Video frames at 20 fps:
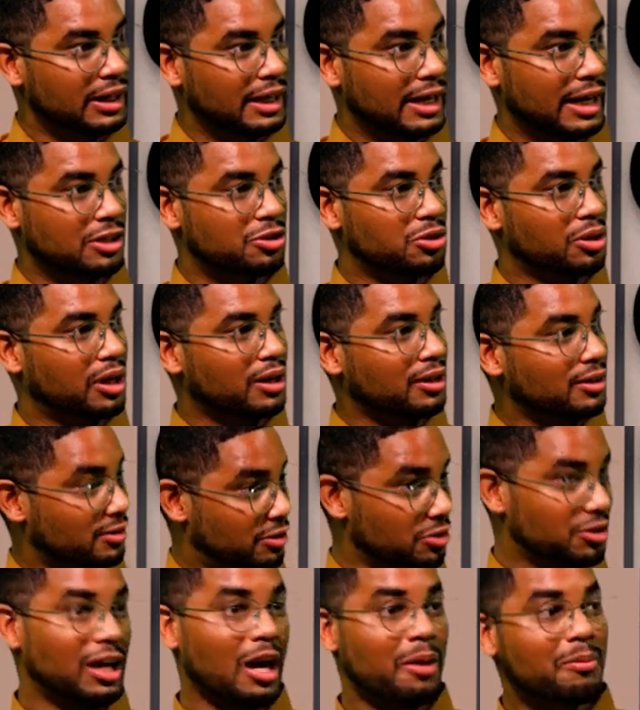Is
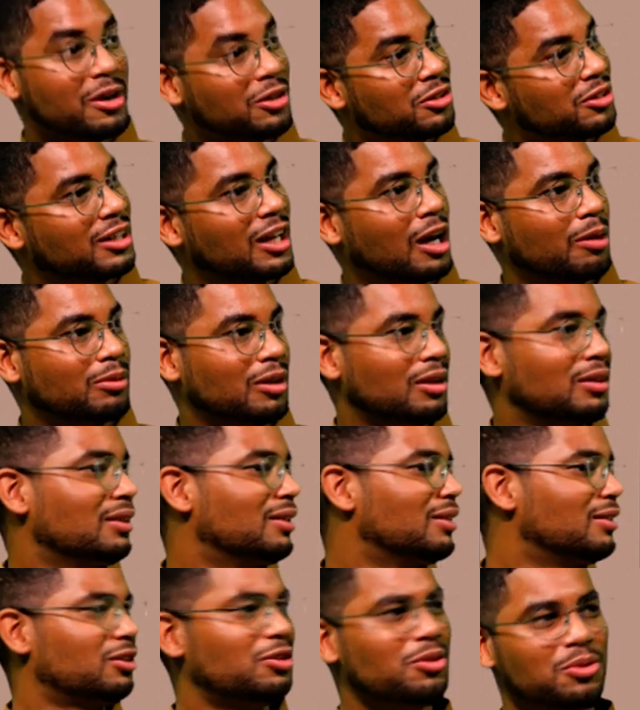you came back to Cape Town,
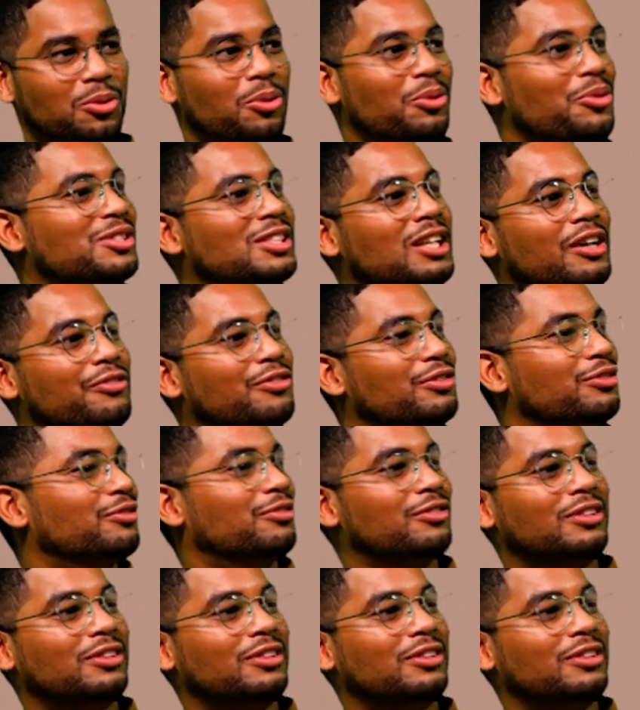took all the stuff you